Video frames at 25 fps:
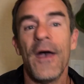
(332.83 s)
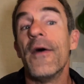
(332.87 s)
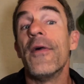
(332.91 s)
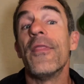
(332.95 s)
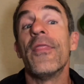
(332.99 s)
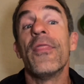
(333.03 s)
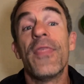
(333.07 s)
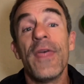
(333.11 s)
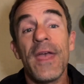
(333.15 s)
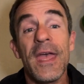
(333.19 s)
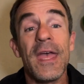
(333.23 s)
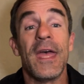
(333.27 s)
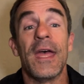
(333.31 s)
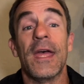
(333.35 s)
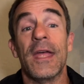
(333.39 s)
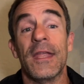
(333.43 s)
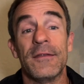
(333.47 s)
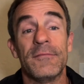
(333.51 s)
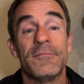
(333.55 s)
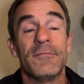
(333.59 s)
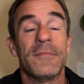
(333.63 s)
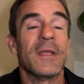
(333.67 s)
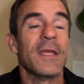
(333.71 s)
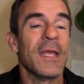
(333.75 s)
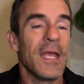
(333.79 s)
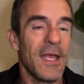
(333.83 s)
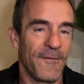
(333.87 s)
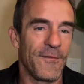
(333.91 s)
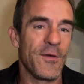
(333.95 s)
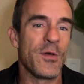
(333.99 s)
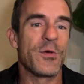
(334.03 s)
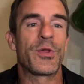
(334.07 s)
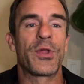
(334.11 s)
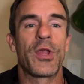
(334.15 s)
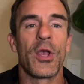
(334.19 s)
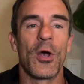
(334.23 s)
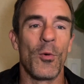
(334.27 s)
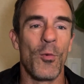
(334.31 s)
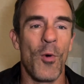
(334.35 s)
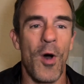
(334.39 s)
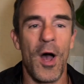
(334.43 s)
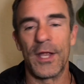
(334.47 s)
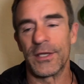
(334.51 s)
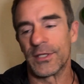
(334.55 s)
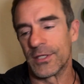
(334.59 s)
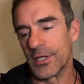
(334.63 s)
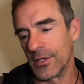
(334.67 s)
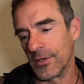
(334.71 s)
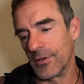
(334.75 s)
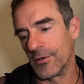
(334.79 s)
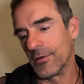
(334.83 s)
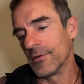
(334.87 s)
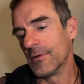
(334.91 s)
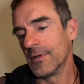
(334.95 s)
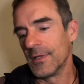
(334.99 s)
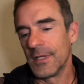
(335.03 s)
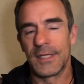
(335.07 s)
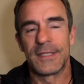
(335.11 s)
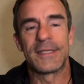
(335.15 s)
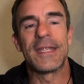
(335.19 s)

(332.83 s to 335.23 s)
Then, if you still want to,